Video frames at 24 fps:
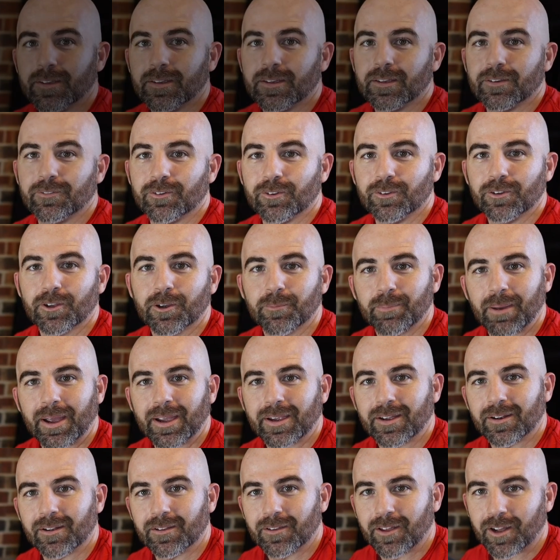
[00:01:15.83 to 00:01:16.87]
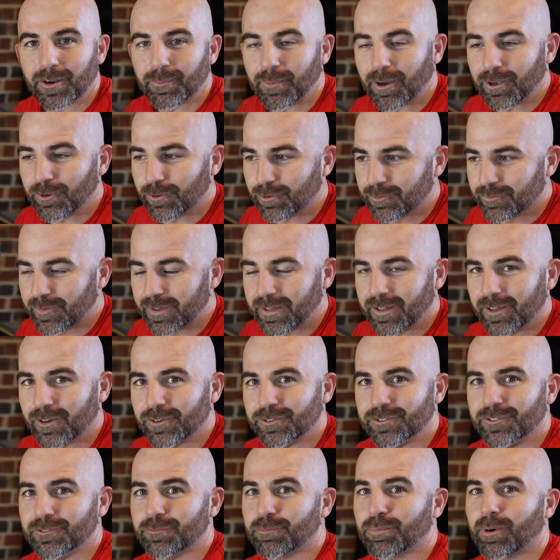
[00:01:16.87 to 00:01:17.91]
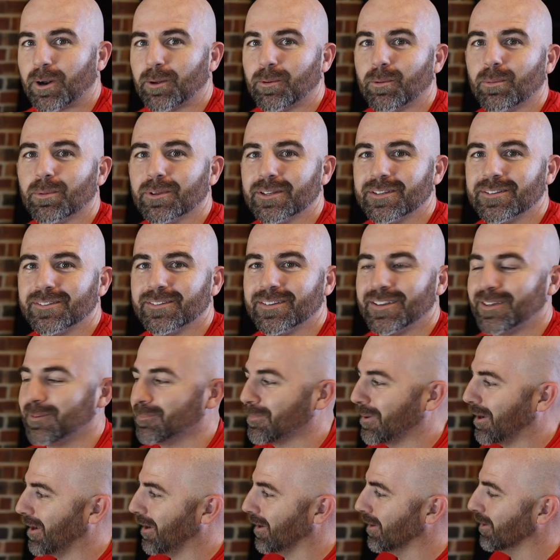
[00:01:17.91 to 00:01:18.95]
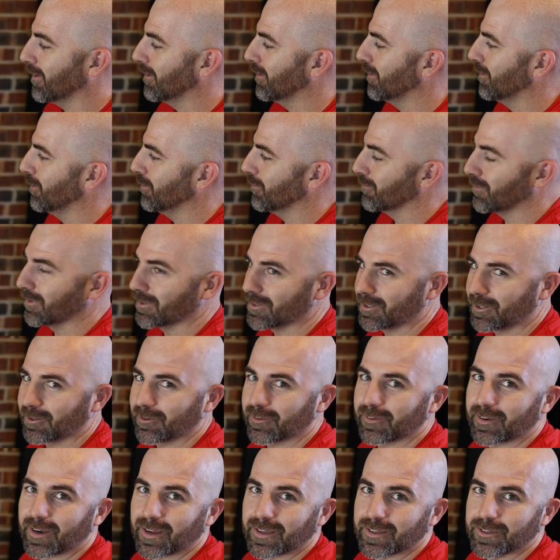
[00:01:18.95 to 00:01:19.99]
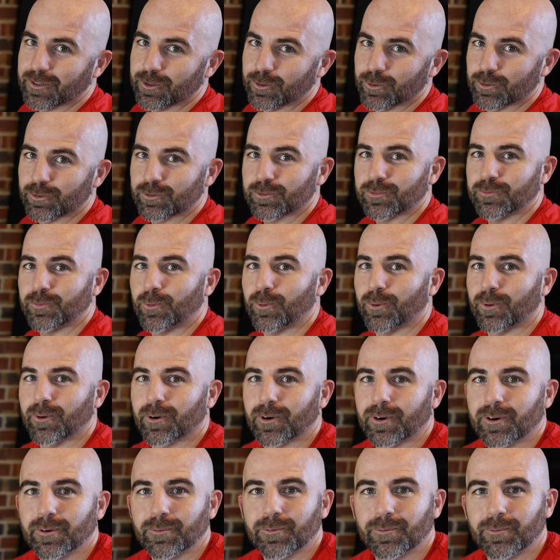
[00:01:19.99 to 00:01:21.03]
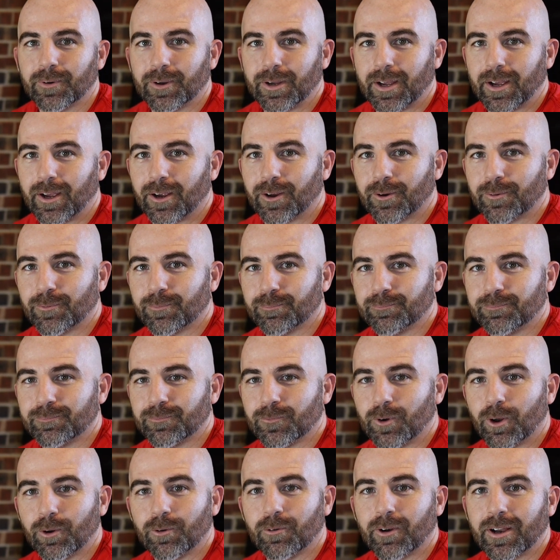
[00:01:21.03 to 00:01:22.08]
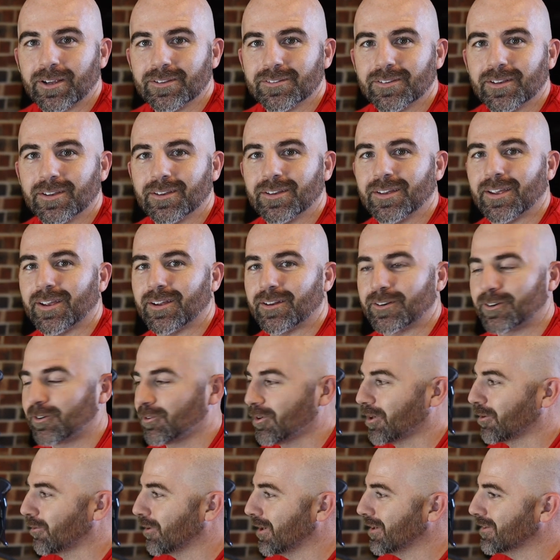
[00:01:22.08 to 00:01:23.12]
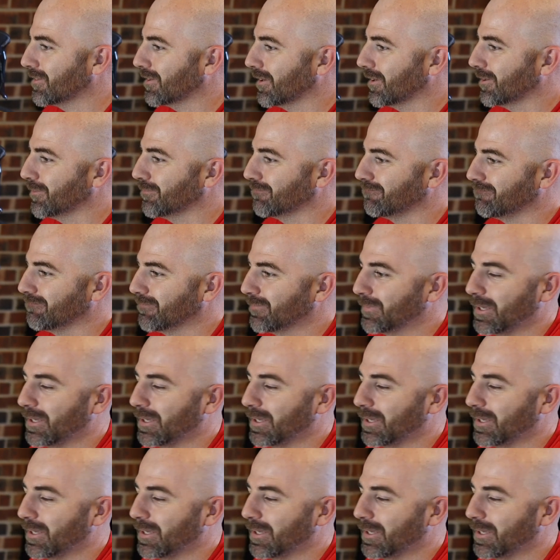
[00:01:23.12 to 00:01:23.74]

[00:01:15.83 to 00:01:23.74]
If you look back at a lot of my old videos, you've probably seen my Villier that I use for road racing and crit racing.